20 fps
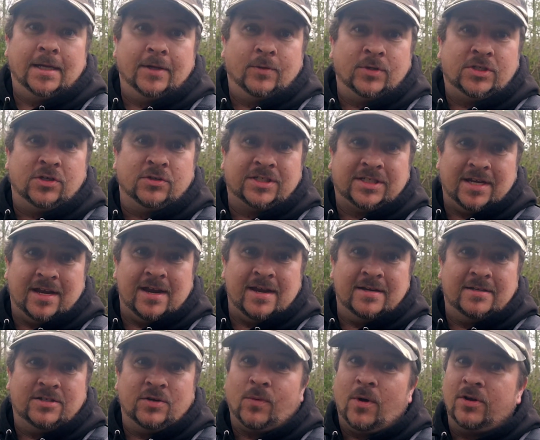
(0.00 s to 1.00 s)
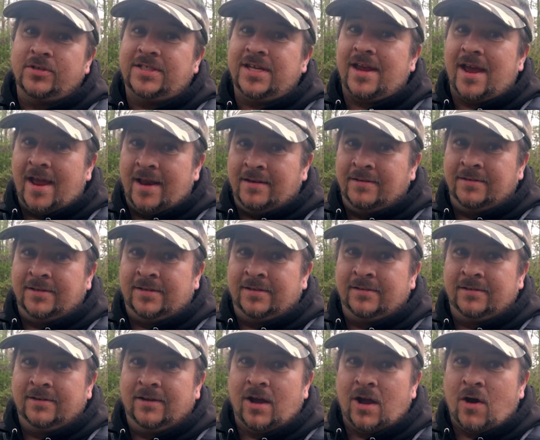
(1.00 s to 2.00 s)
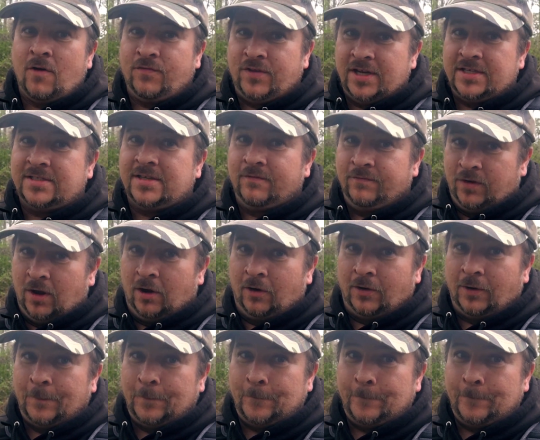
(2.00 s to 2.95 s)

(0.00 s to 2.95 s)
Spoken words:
which you'll see towards the end of this vlog.